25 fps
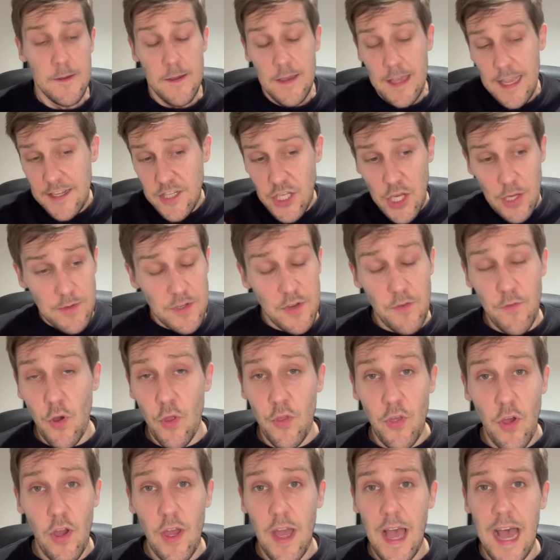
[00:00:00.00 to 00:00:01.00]
in terms of
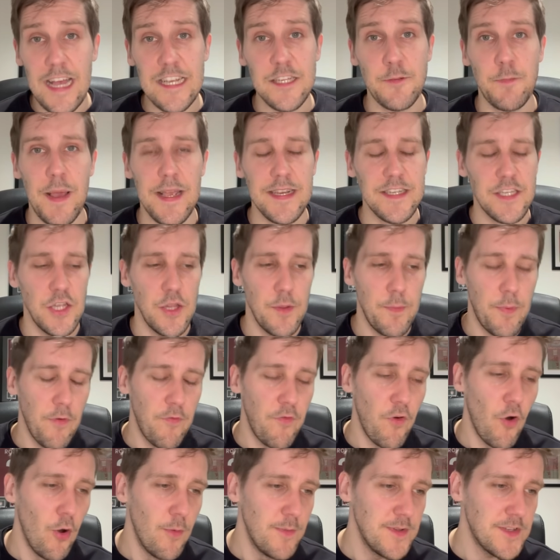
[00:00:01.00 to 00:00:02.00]
other aspects of the
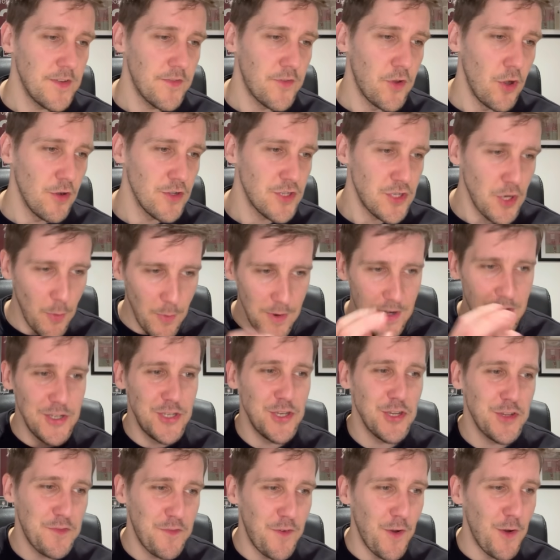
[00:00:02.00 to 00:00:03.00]
performance, of course, don't want to
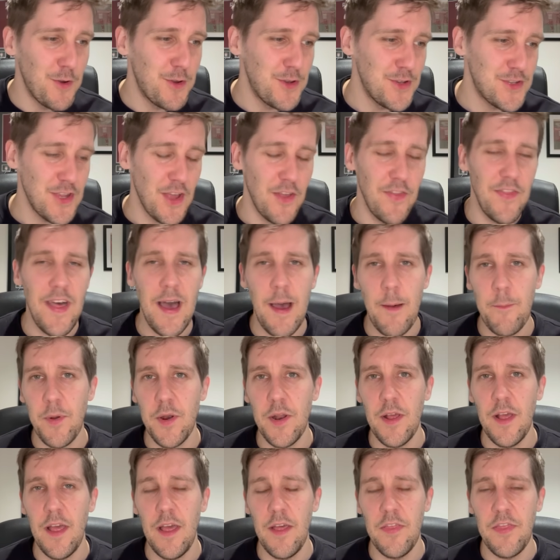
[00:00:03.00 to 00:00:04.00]
just focus on that,
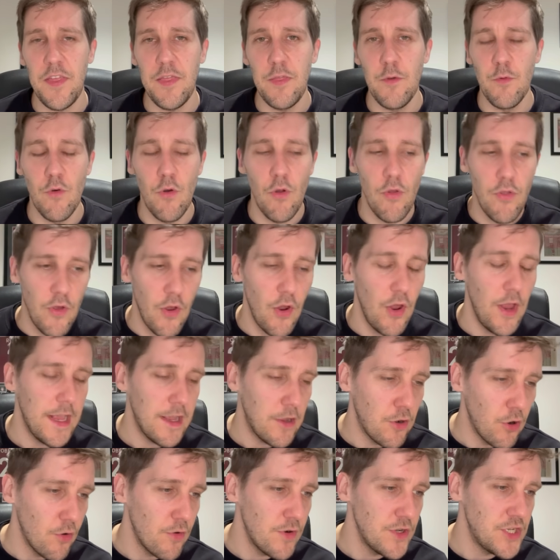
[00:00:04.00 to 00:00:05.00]
but I think there were other
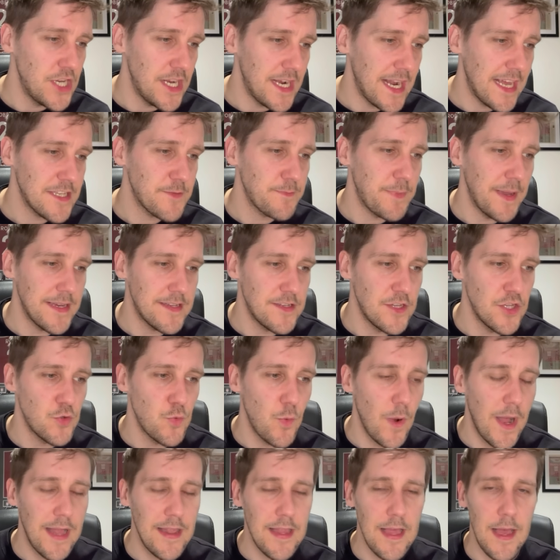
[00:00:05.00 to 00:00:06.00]
encouraging aspects as
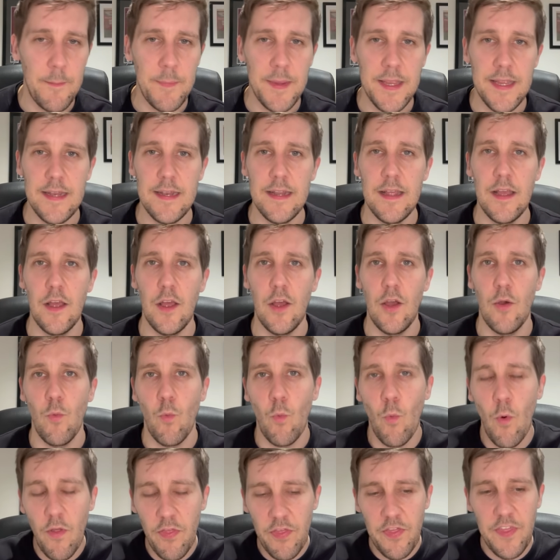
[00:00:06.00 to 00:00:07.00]
well. I mean,
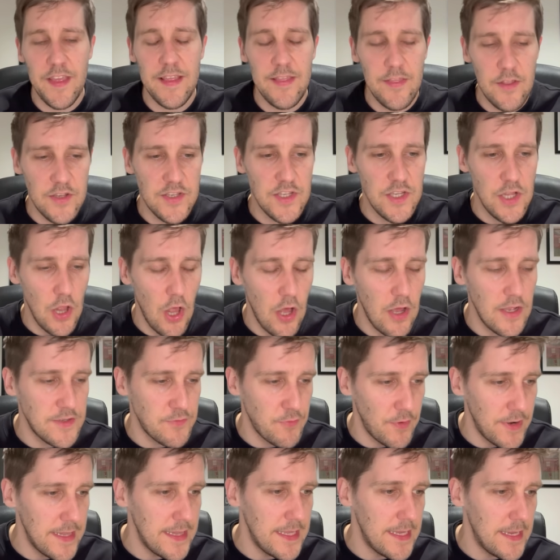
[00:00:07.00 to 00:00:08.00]
one thing that Slot has
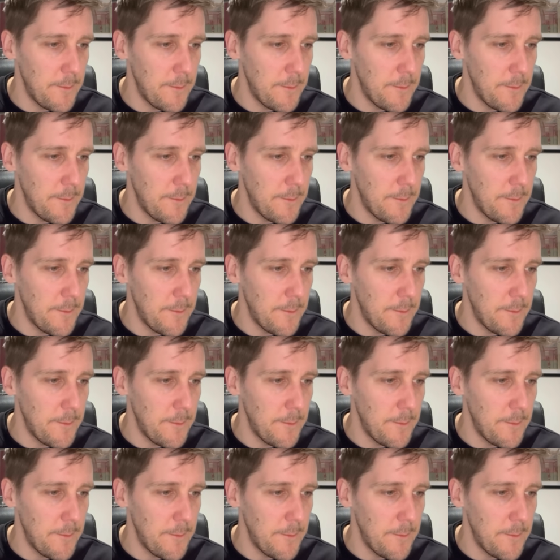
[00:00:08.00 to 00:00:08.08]
really